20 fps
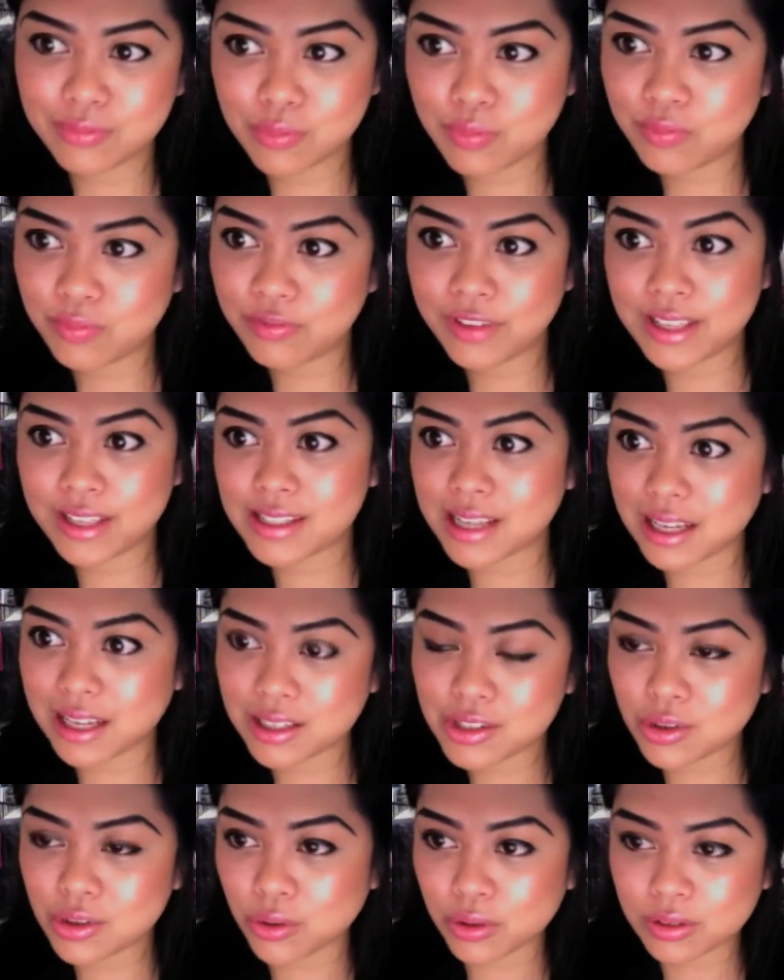
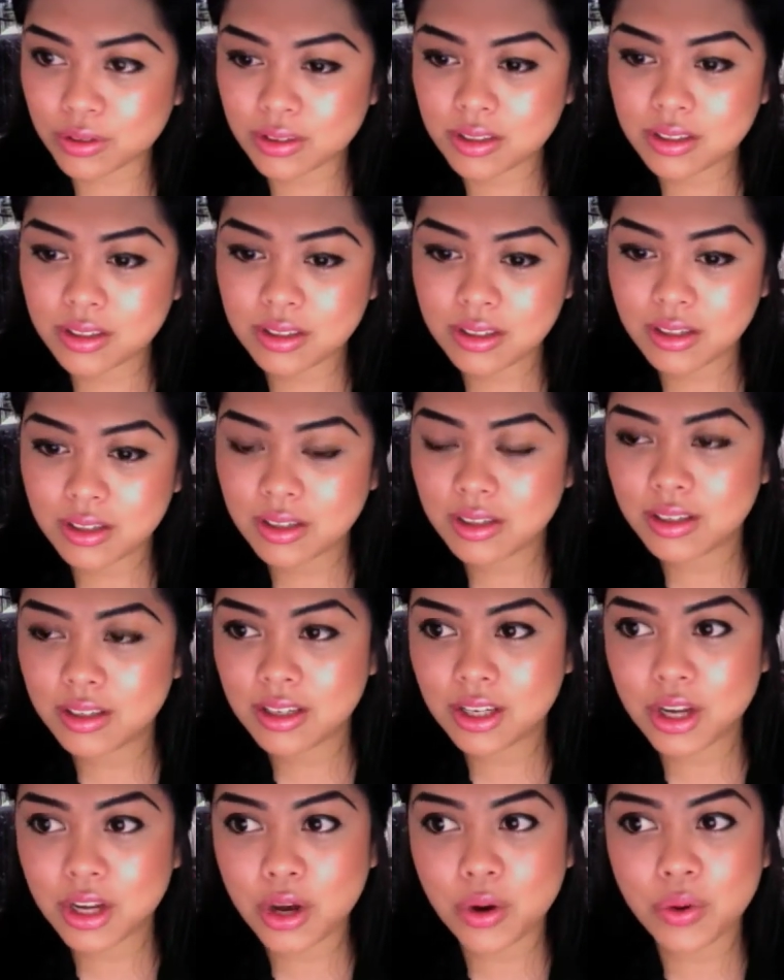physics or, you
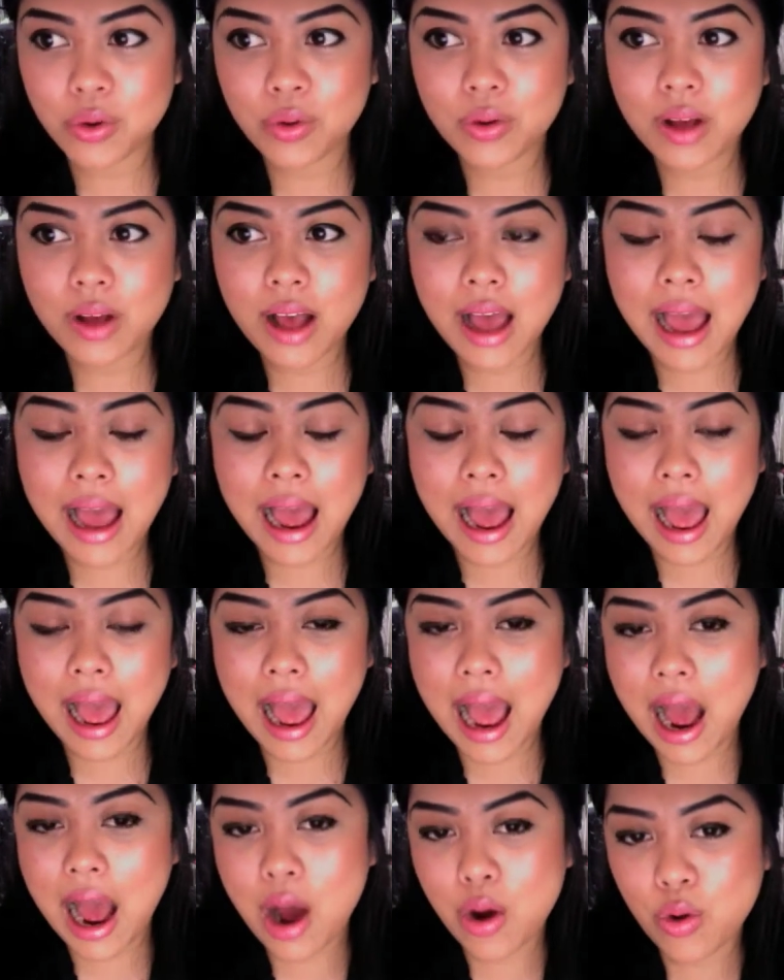know,
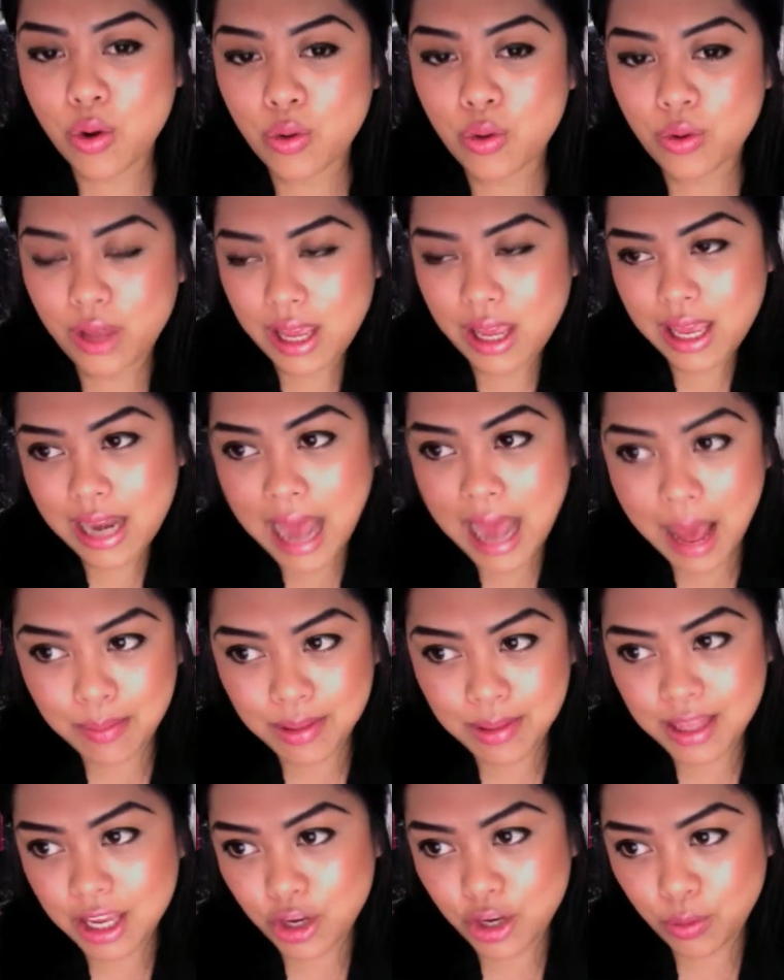how it
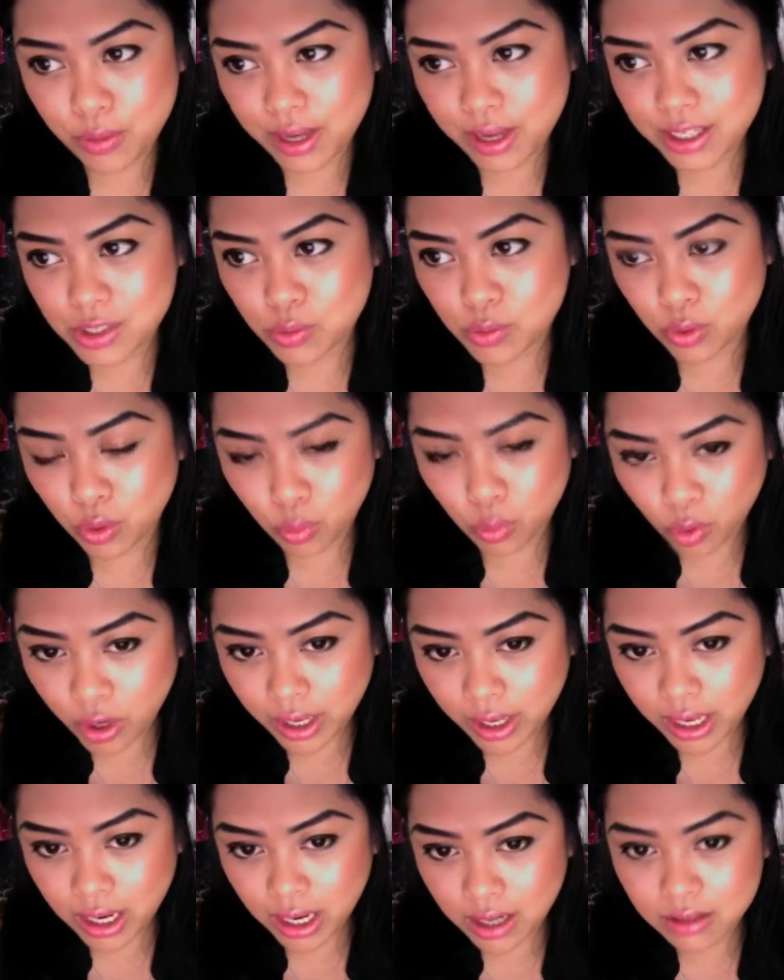happened that your brakes weren't
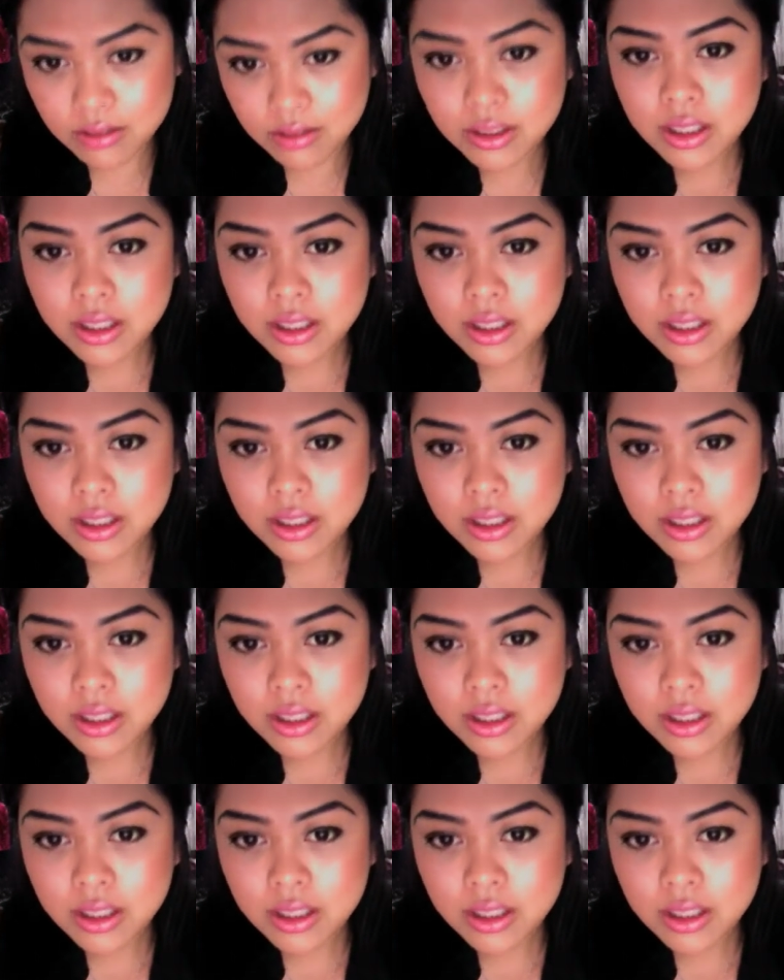working,